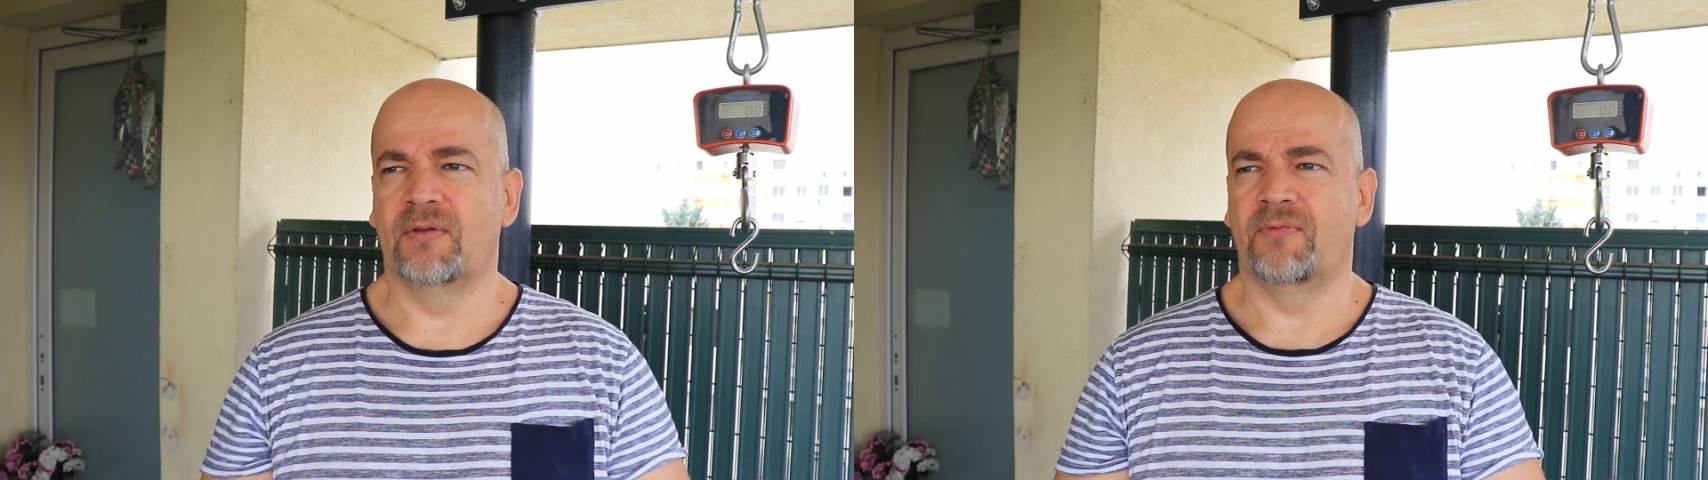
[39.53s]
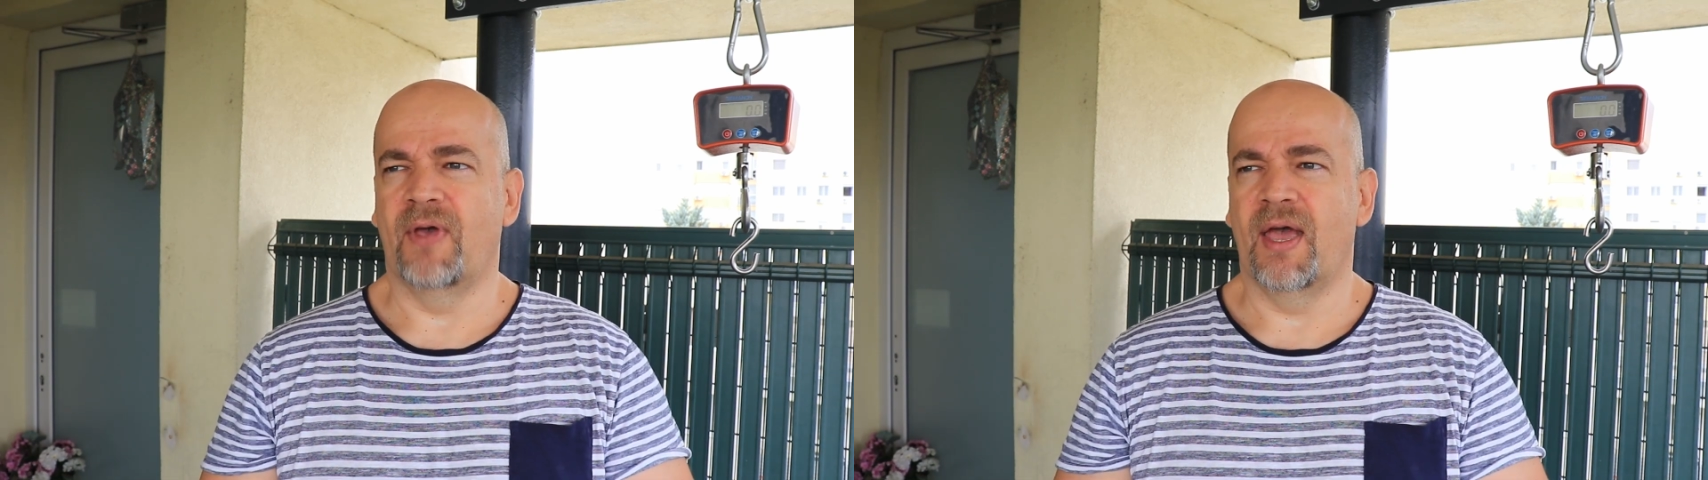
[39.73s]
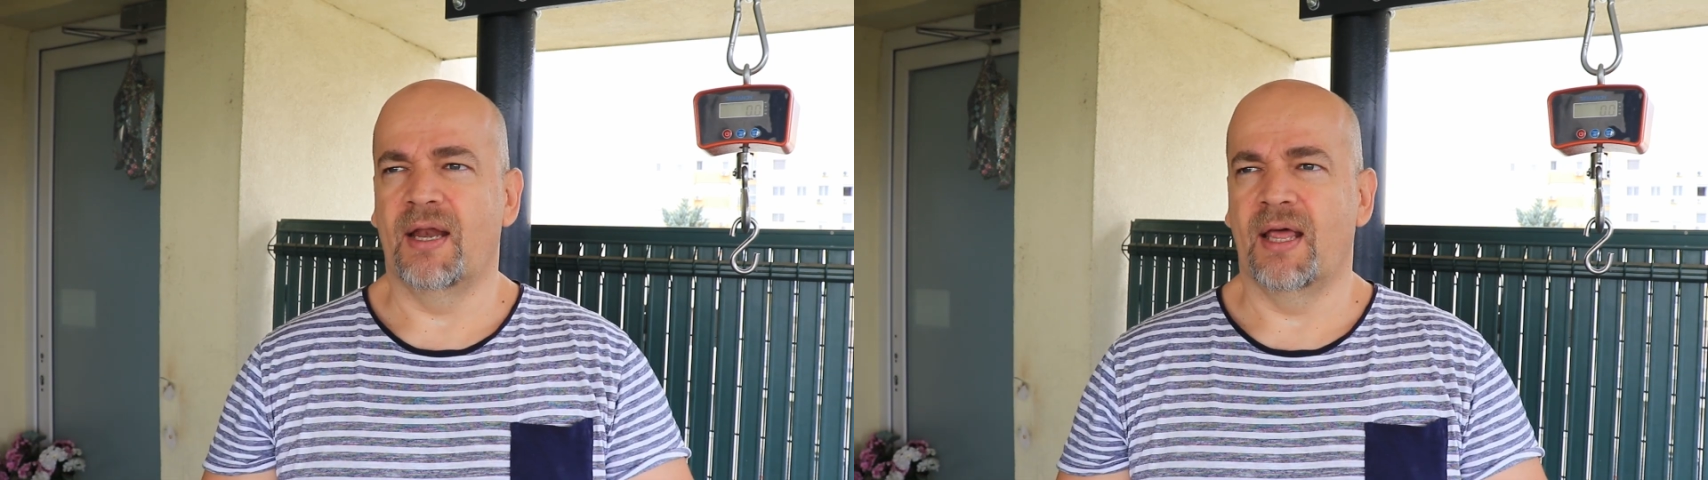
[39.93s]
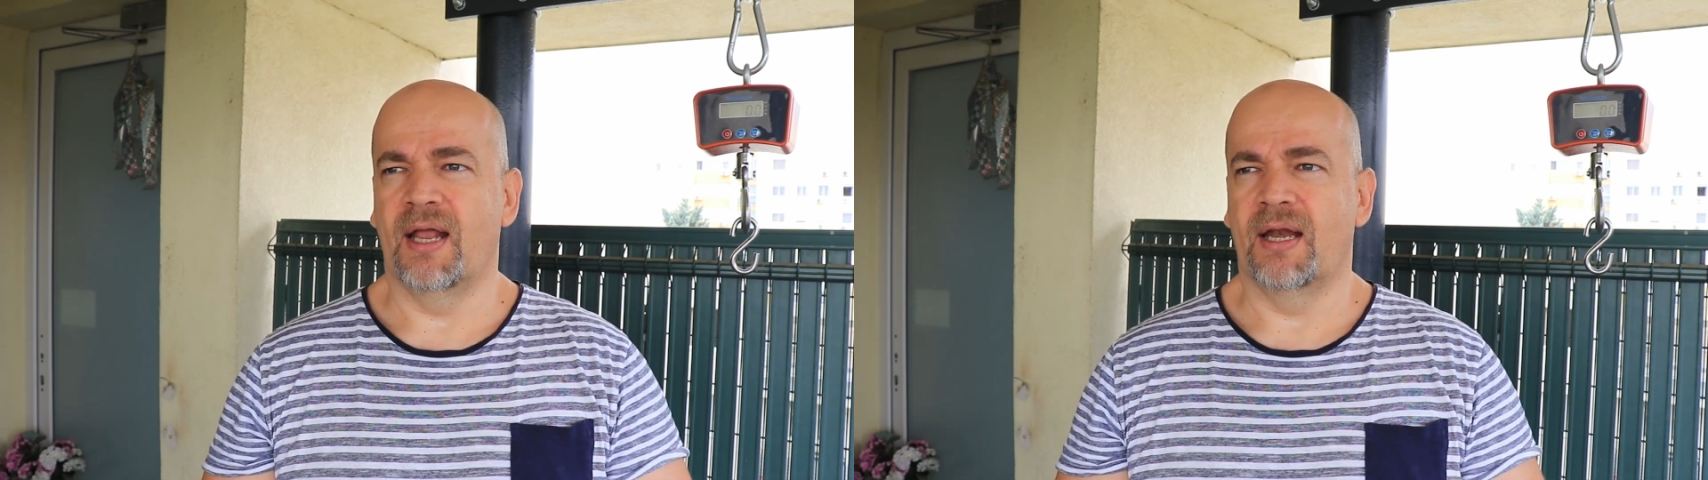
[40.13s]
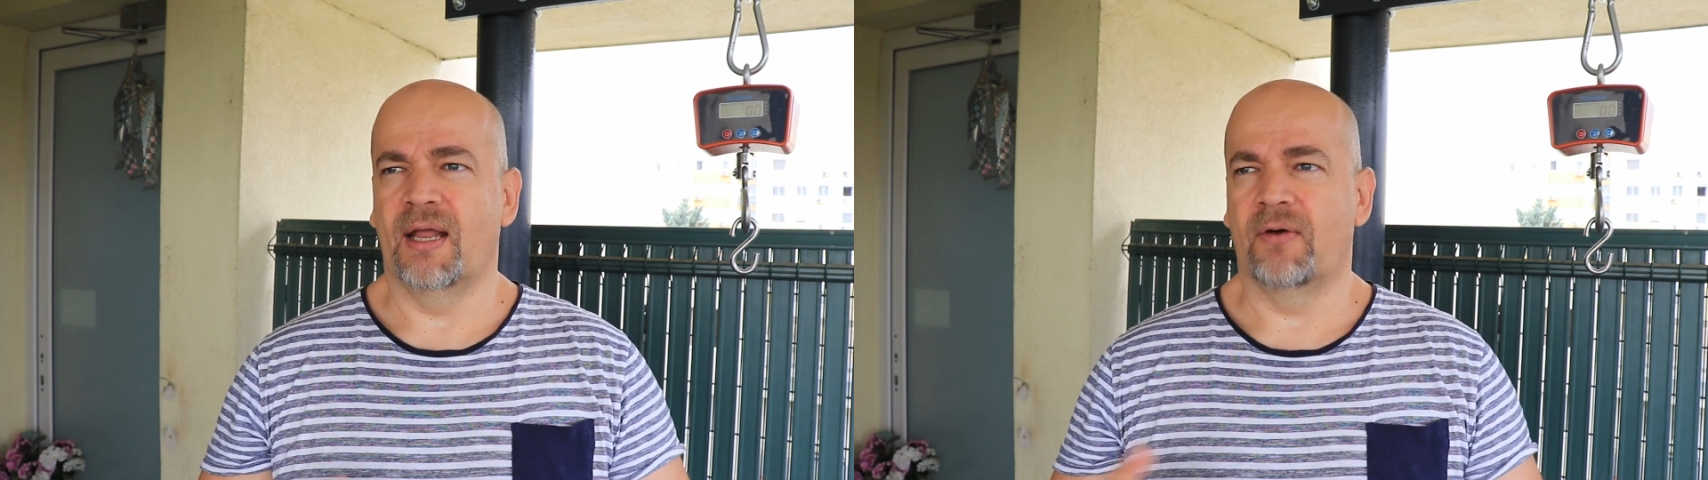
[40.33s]
the fan
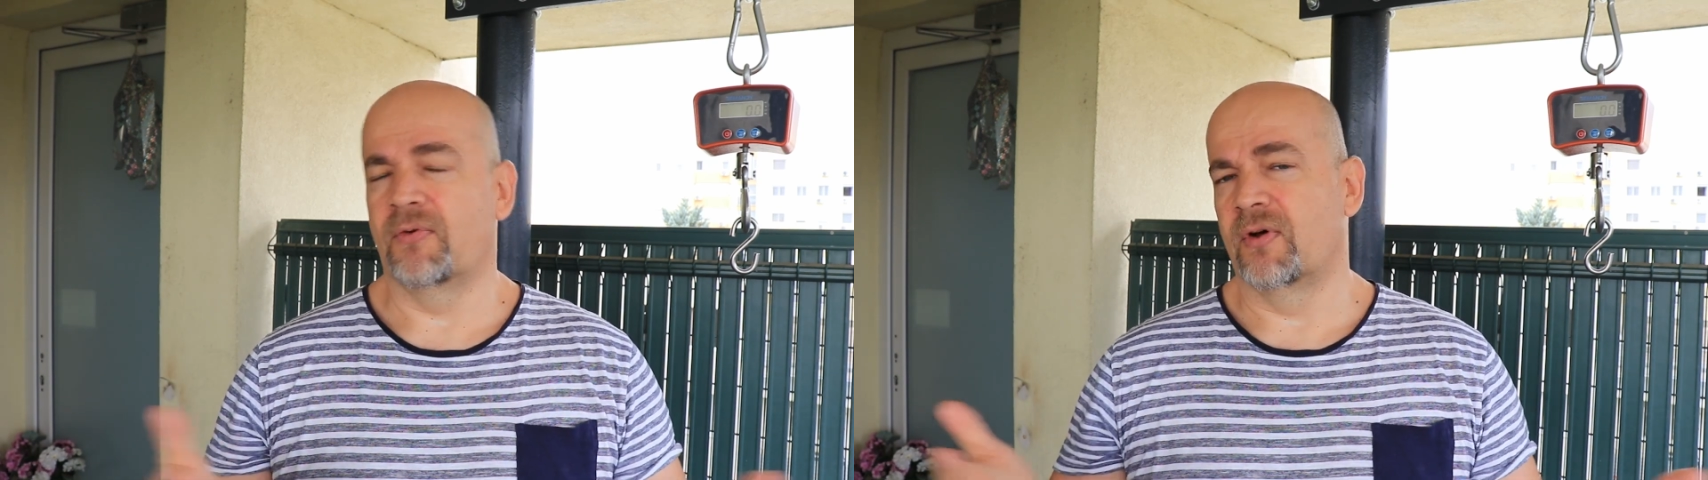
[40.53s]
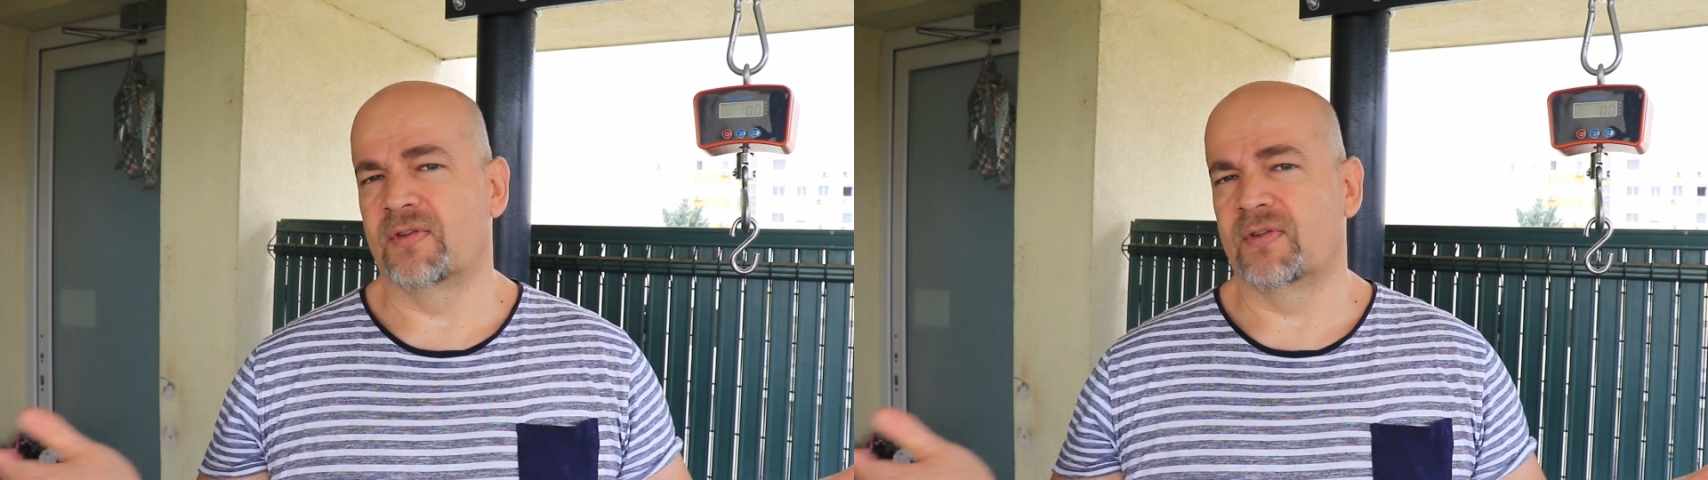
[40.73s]
and of